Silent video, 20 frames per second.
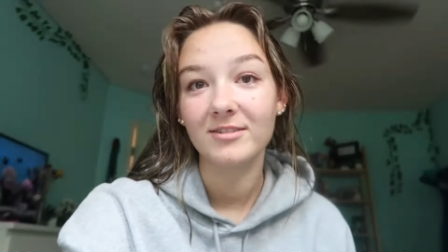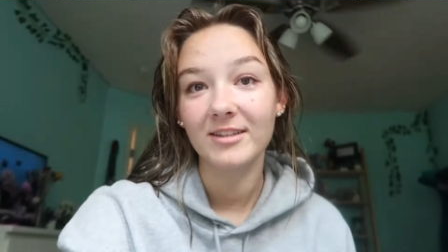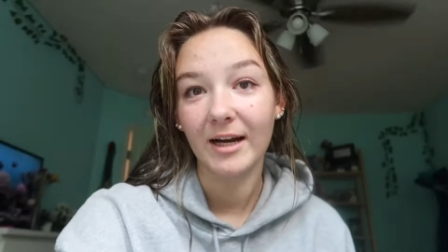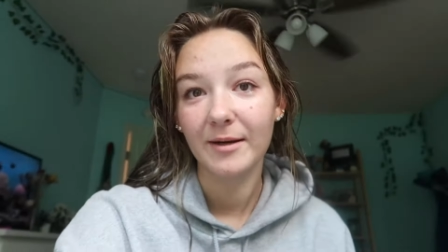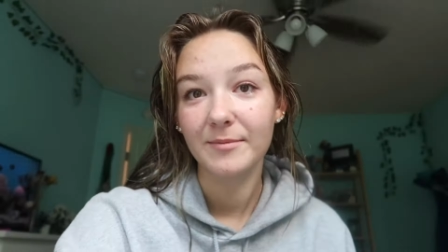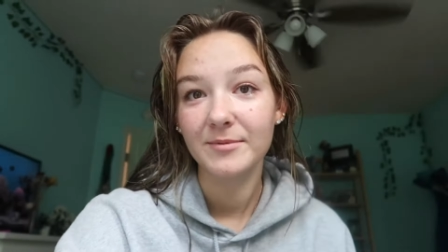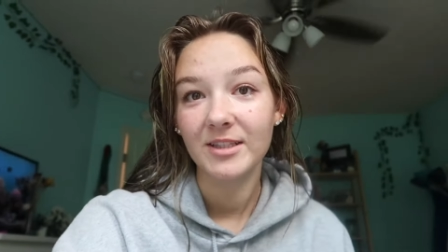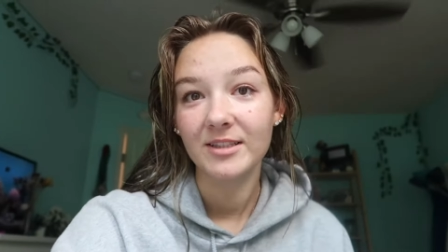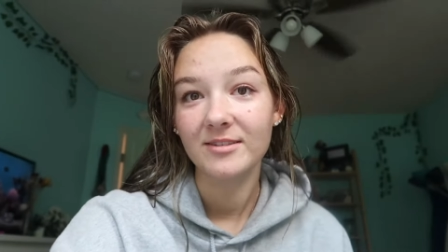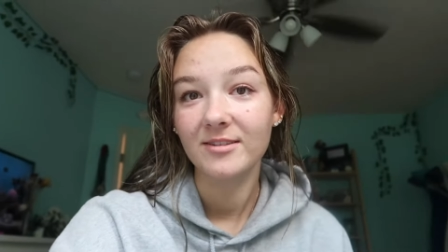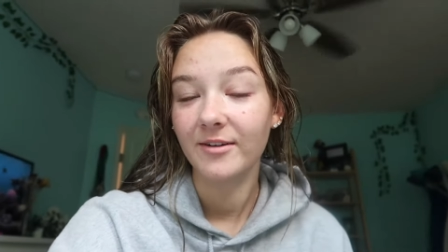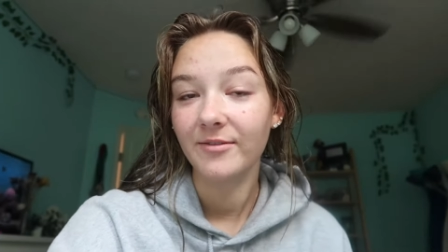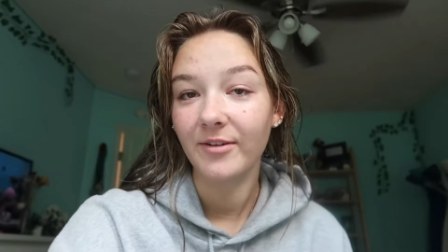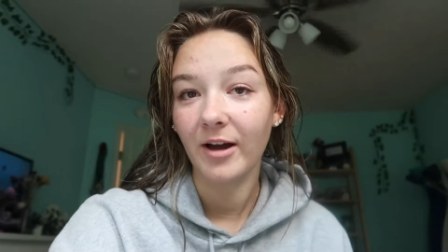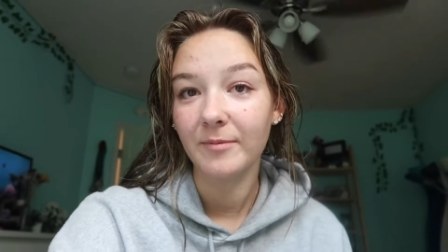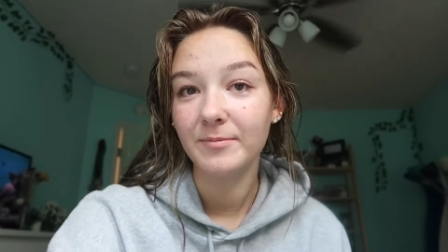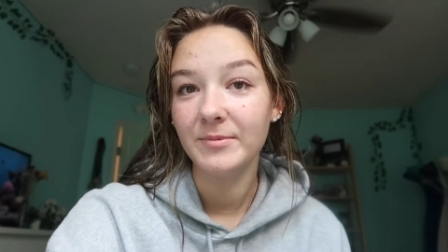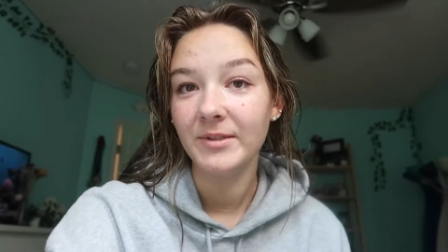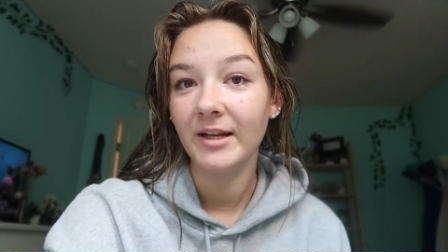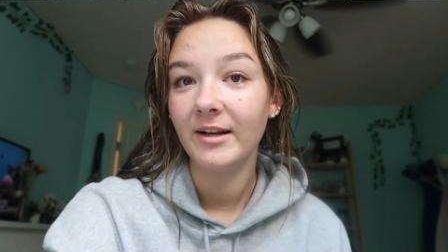time since I've
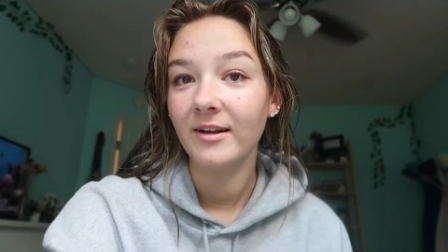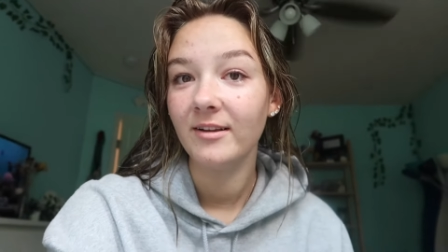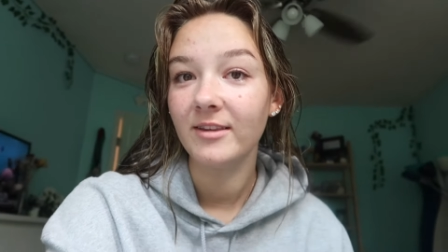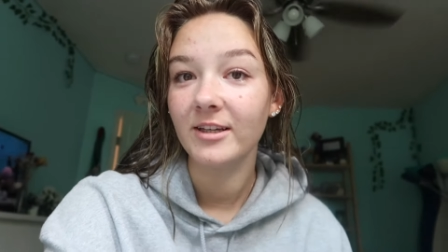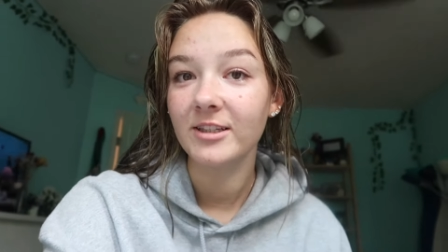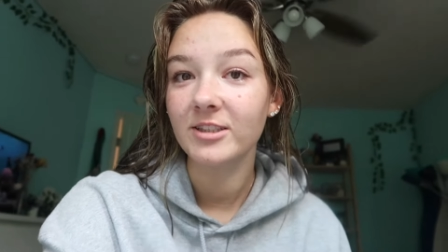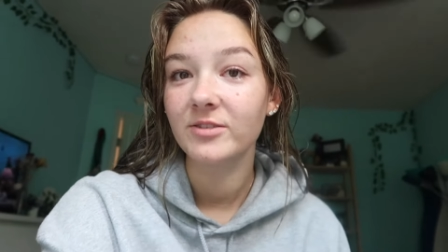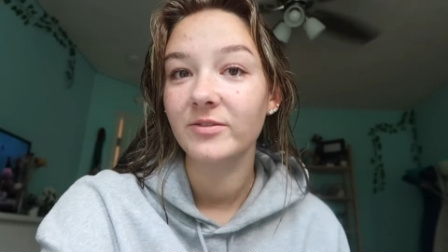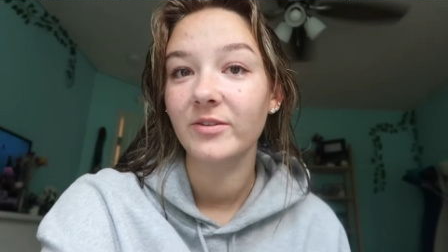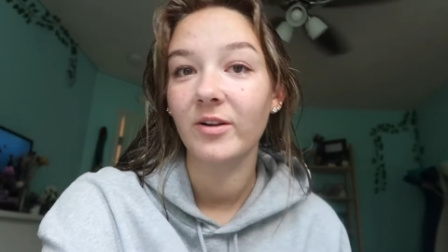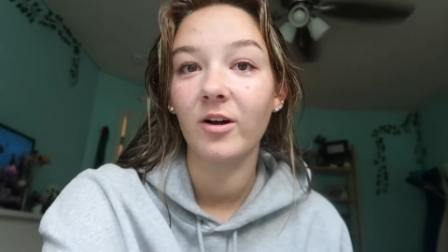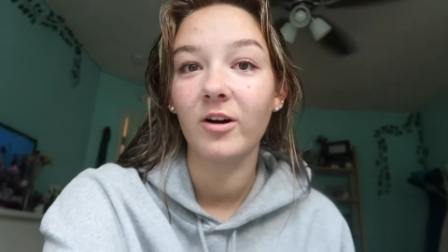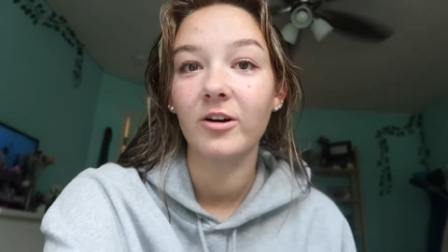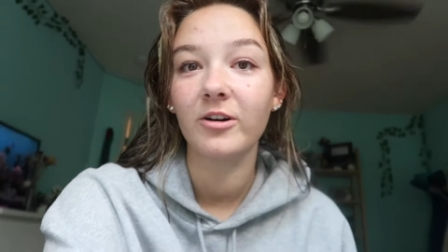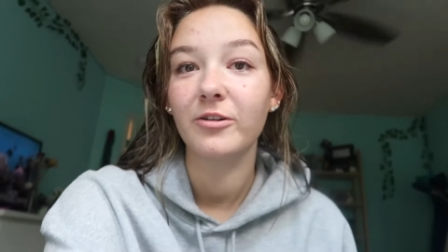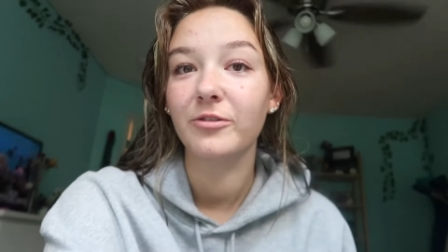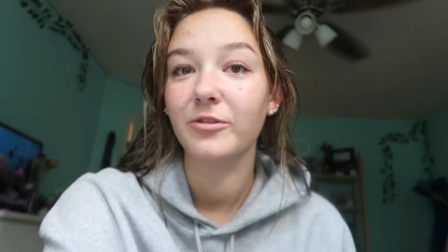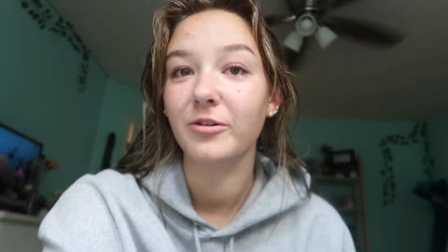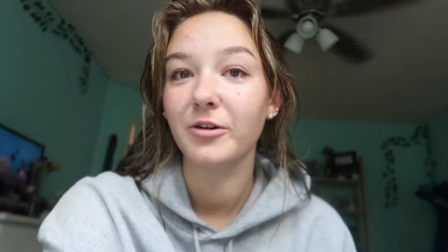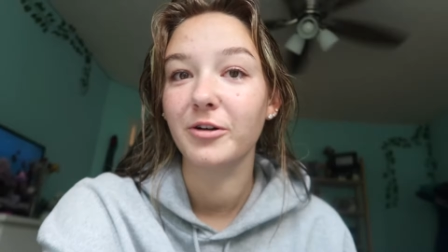updated this
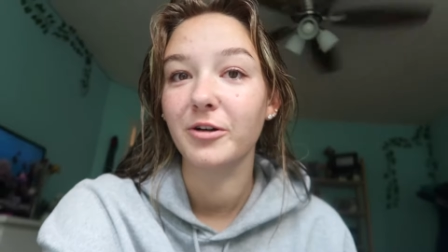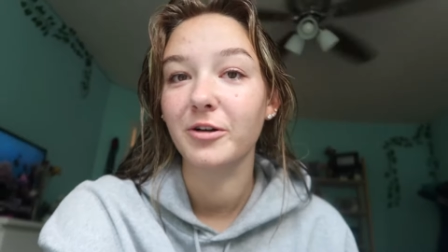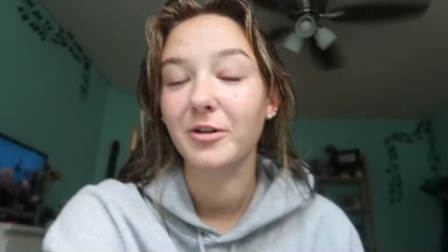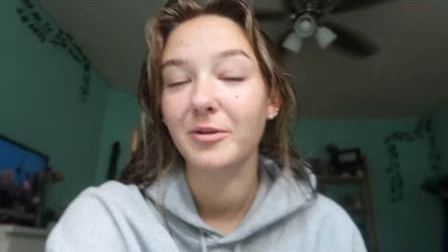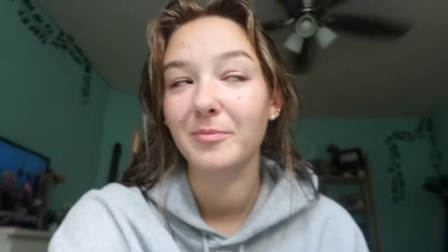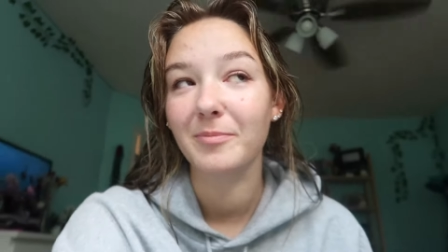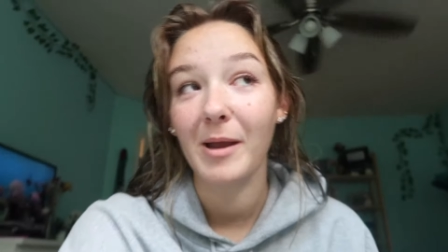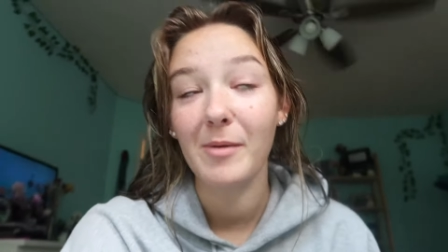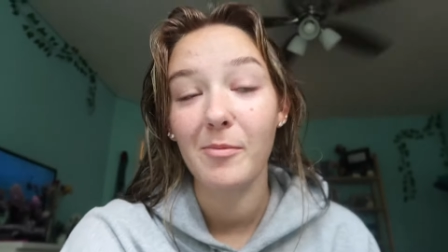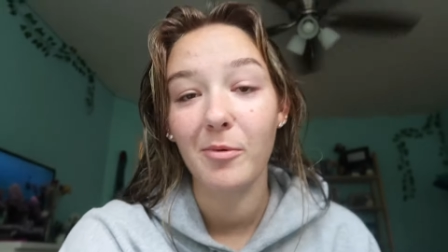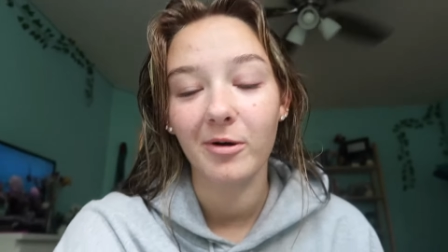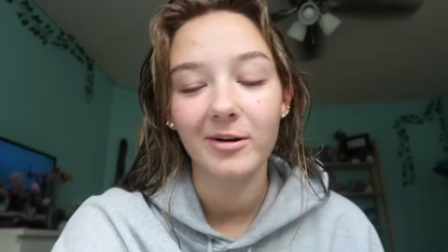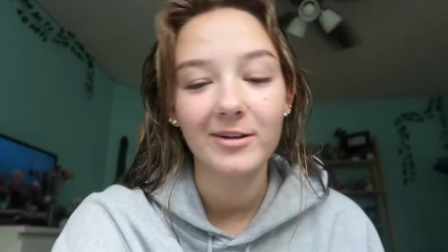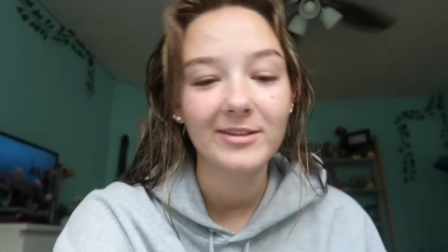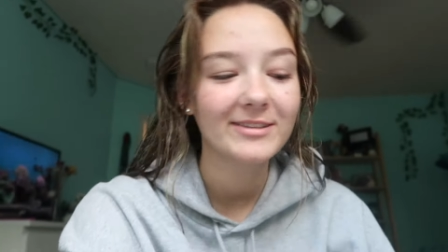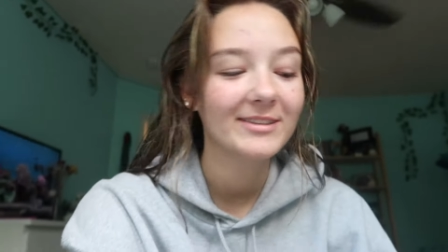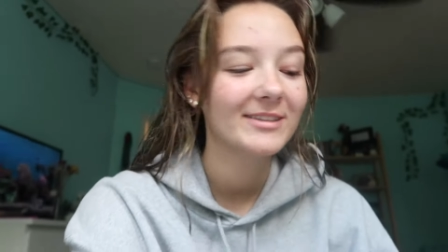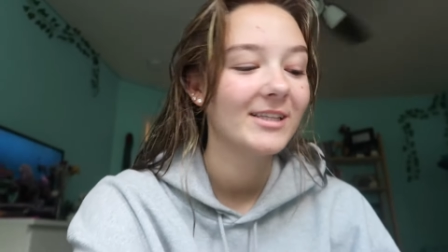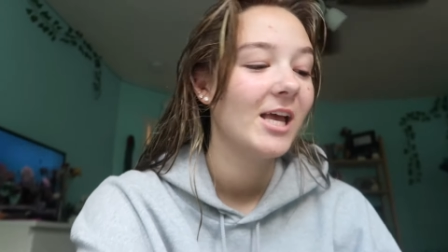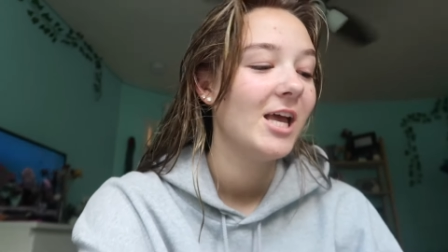vlog for my
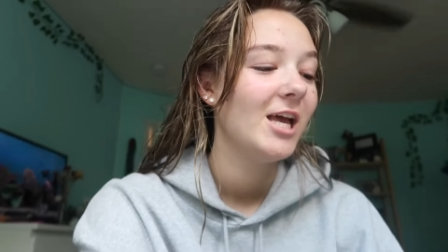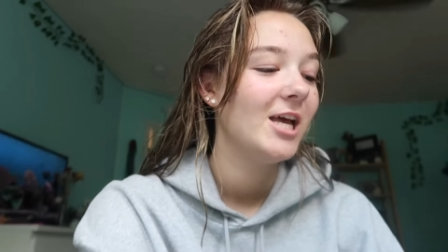books.